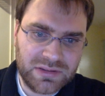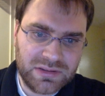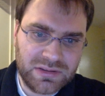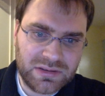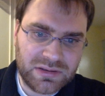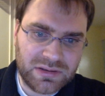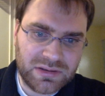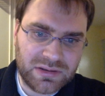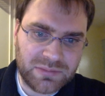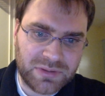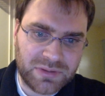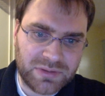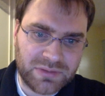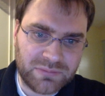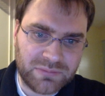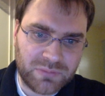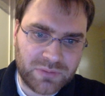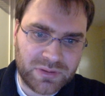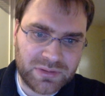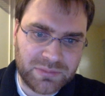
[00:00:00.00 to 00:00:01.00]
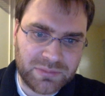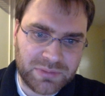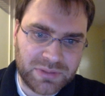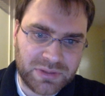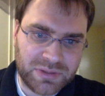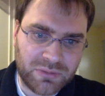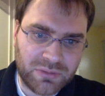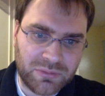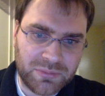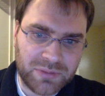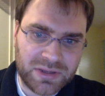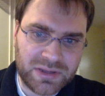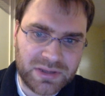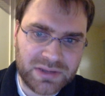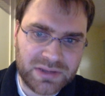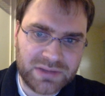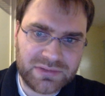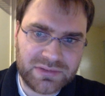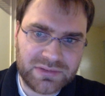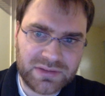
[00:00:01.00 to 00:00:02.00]
on one of the big
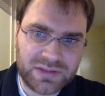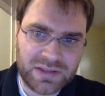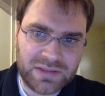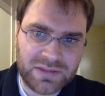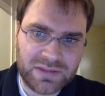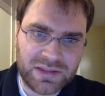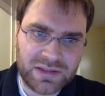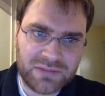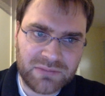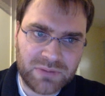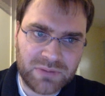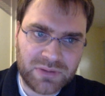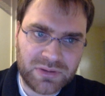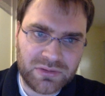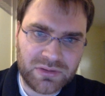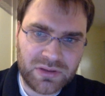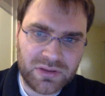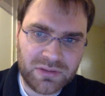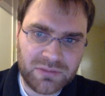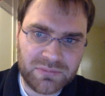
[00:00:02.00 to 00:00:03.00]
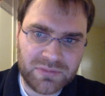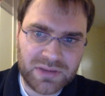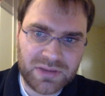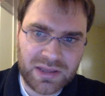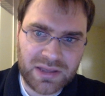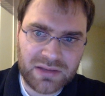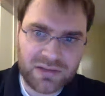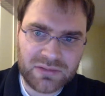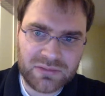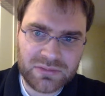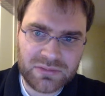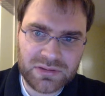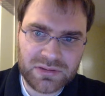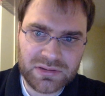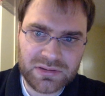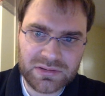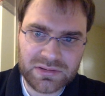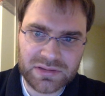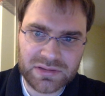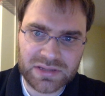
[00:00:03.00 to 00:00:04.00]
robots. And then when you come down,
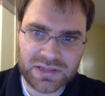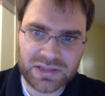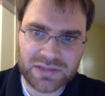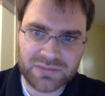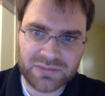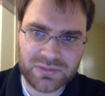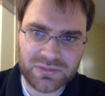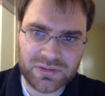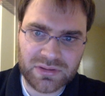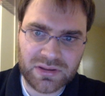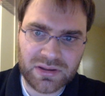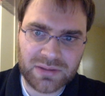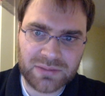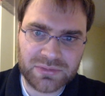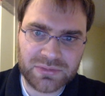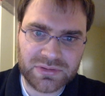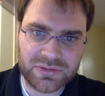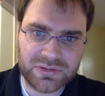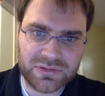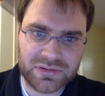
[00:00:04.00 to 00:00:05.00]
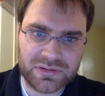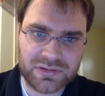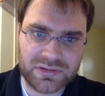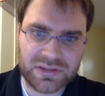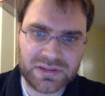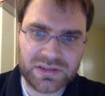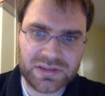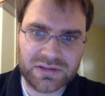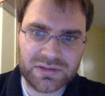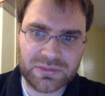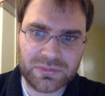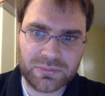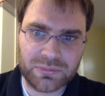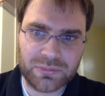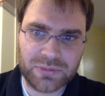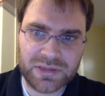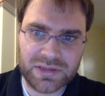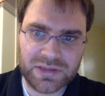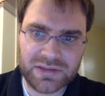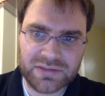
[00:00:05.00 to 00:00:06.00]
it gives you the option to get a
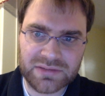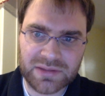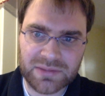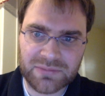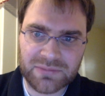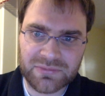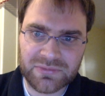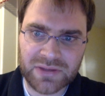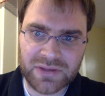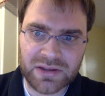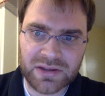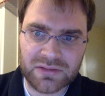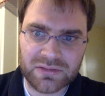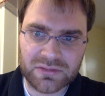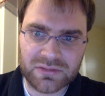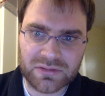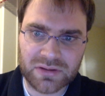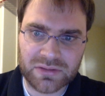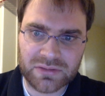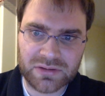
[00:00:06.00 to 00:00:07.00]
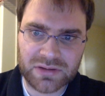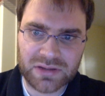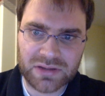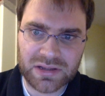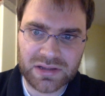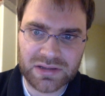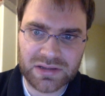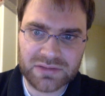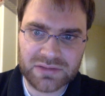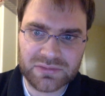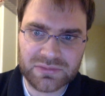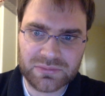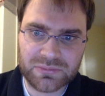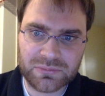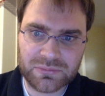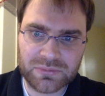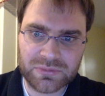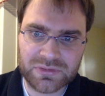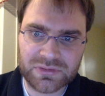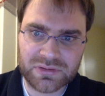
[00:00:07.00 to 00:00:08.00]
3D step file or other kinds.
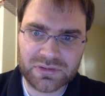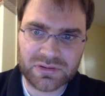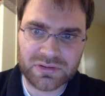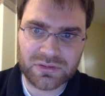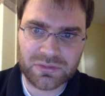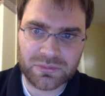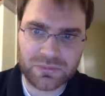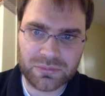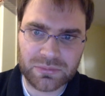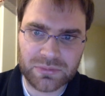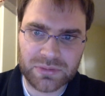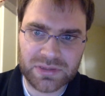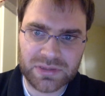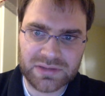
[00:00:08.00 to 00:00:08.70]
We're just going to go with 3D